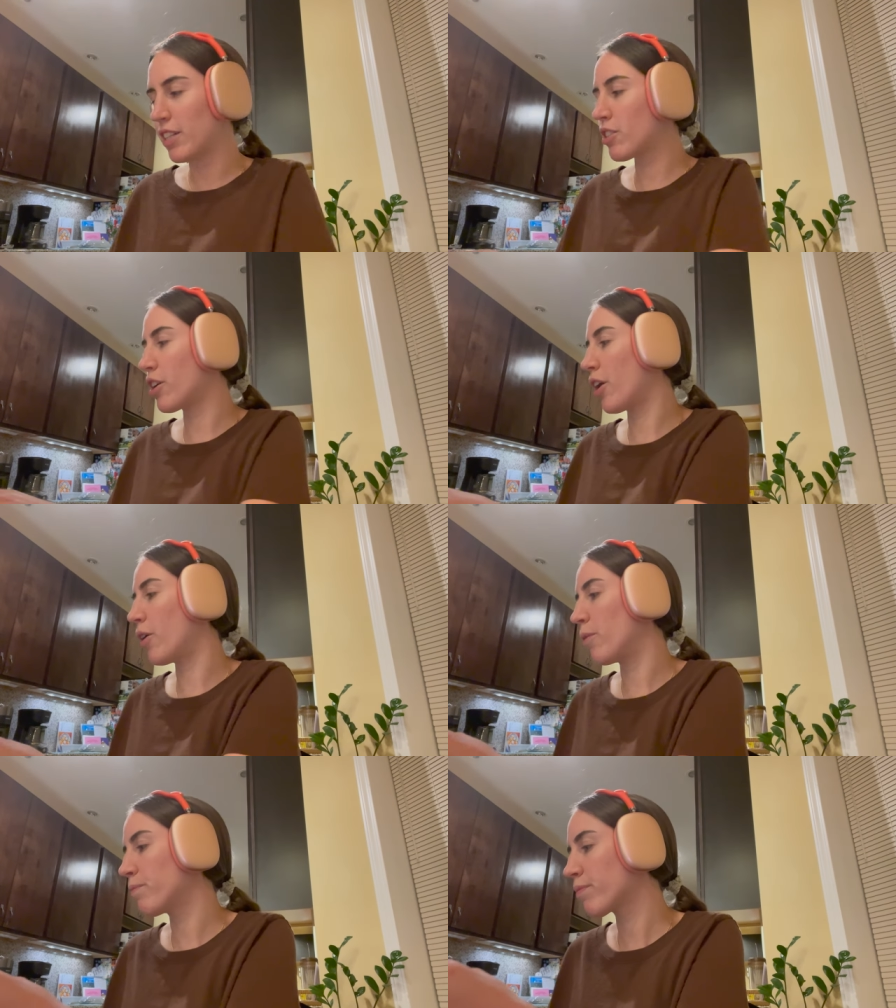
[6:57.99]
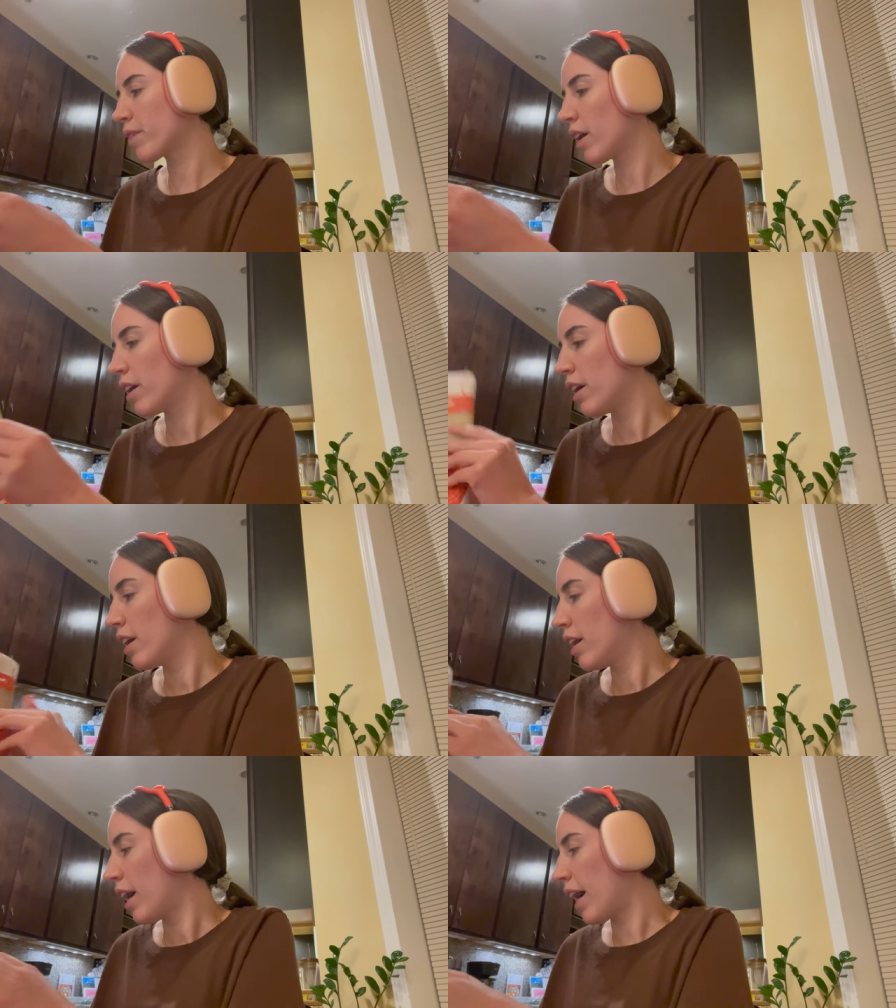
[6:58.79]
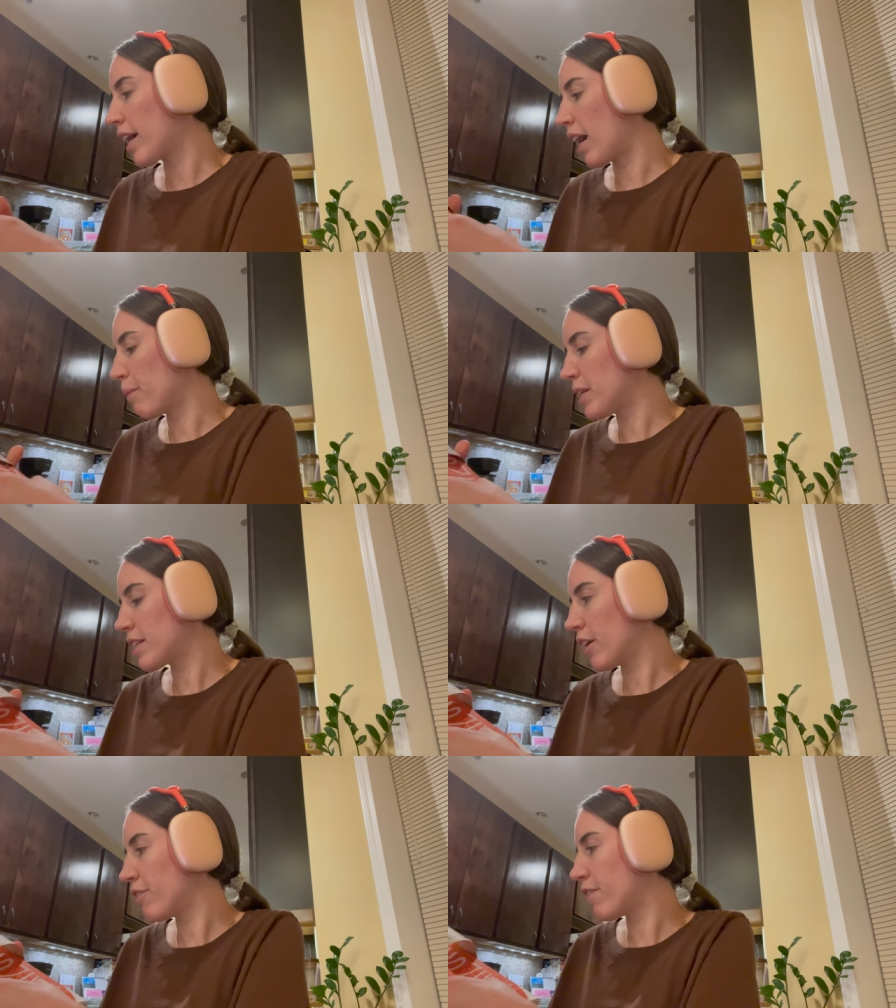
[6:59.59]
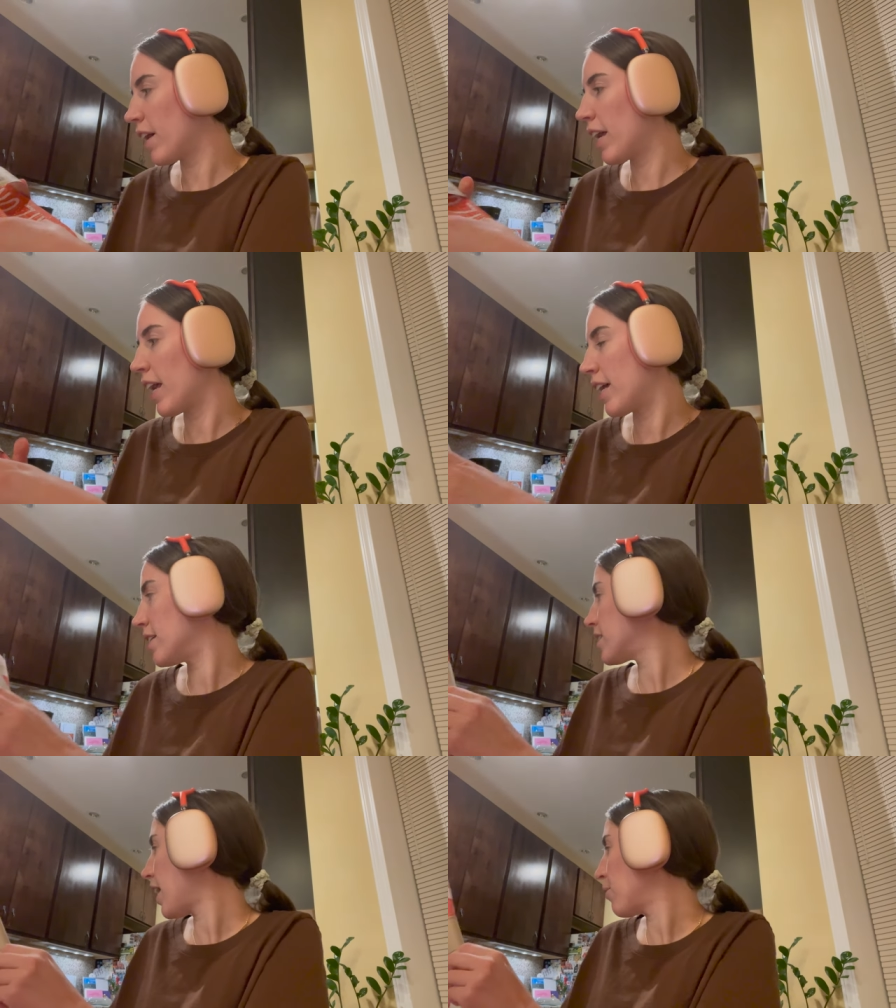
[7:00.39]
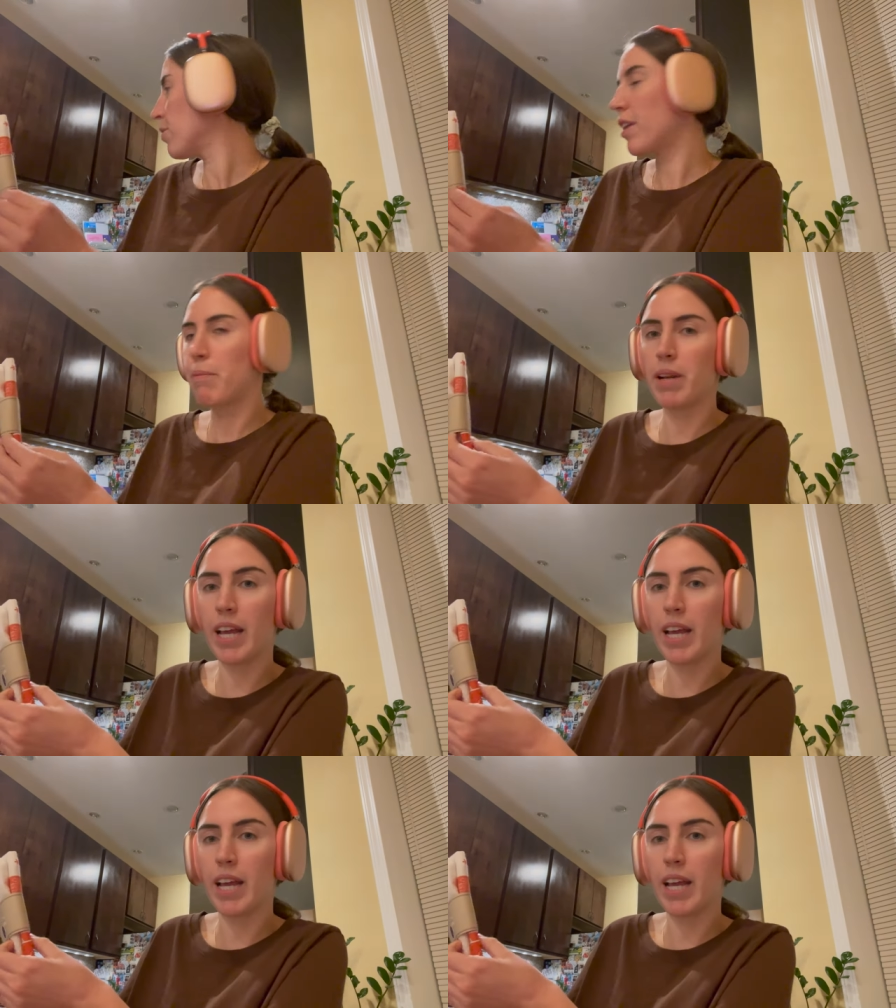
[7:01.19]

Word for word: So I got myself a hand towel that I'm gonna